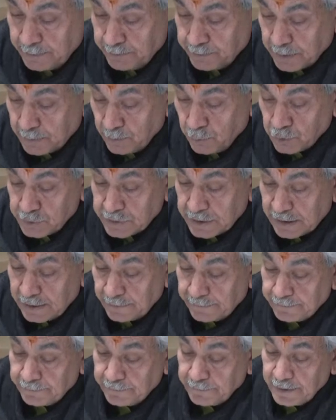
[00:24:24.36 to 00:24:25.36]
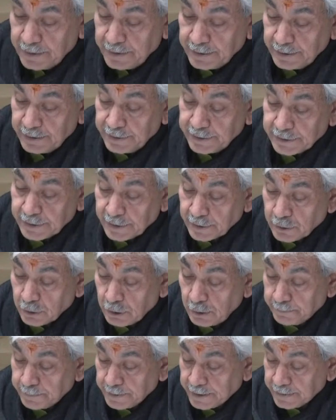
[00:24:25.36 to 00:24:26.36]
promotion of
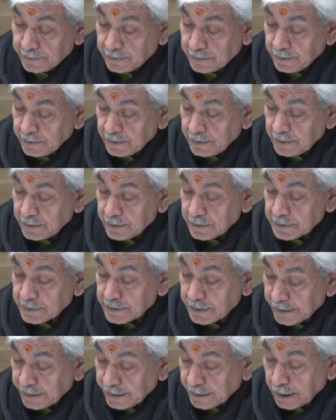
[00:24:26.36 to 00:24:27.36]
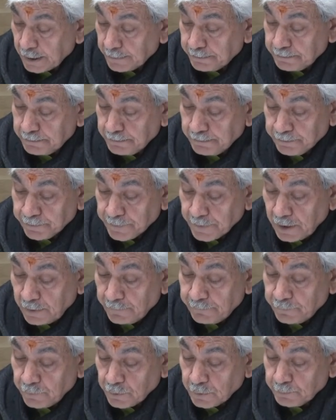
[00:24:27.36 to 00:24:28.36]
intercropping, setting up
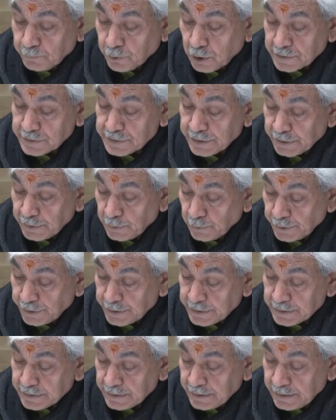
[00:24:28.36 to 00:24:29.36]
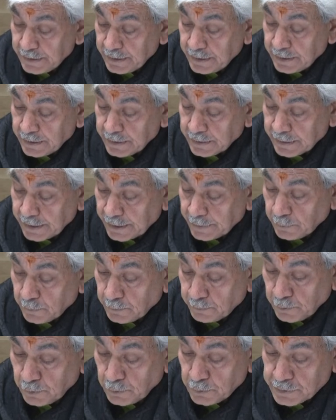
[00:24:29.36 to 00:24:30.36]
of food processing units that
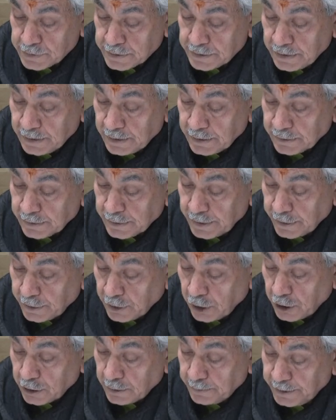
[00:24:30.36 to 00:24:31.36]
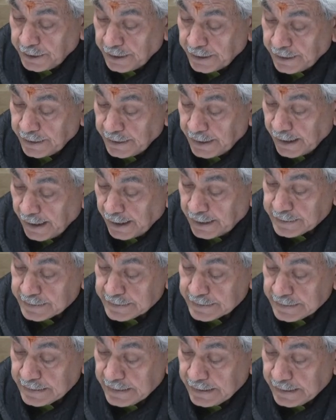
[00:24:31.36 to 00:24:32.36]
would boost the economy and
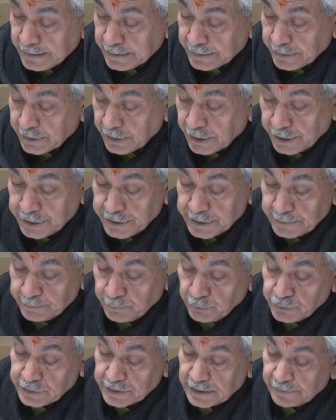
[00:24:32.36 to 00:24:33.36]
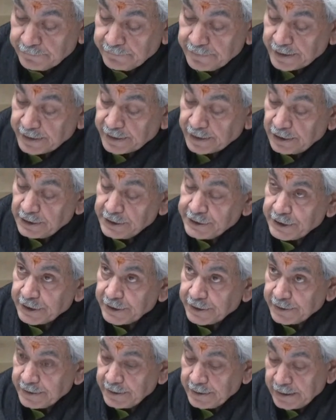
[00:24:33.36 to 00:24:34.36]
enhance the contribution of
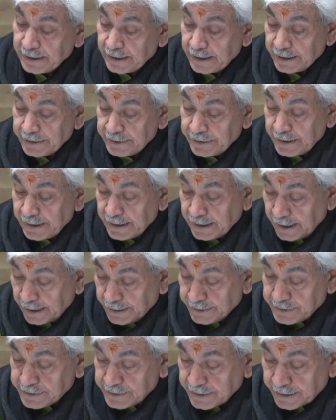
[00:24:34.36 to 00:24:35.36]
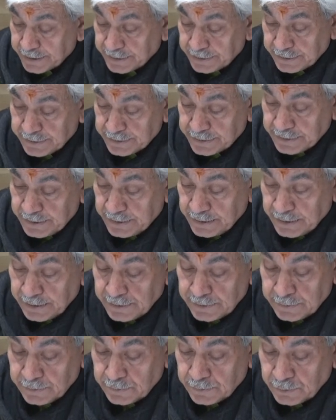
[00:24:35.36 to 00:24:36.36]
agriculture and allied sectors
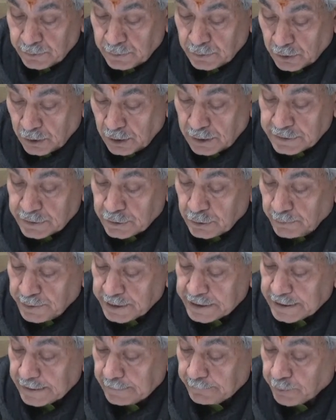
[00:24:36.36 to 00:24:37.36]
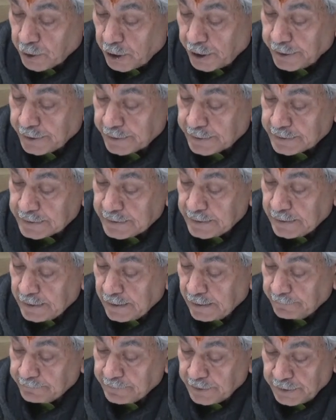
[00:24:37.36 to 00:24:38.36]
to gross domestic product
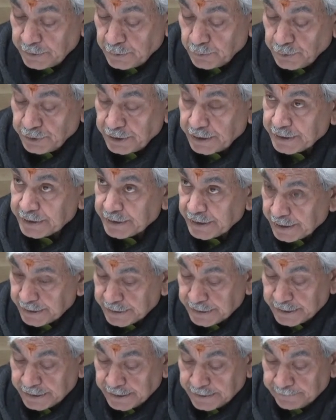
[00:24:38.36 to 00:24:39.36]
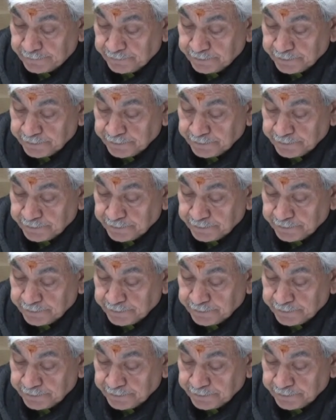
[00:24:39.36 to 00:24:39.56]
of the Union Territory.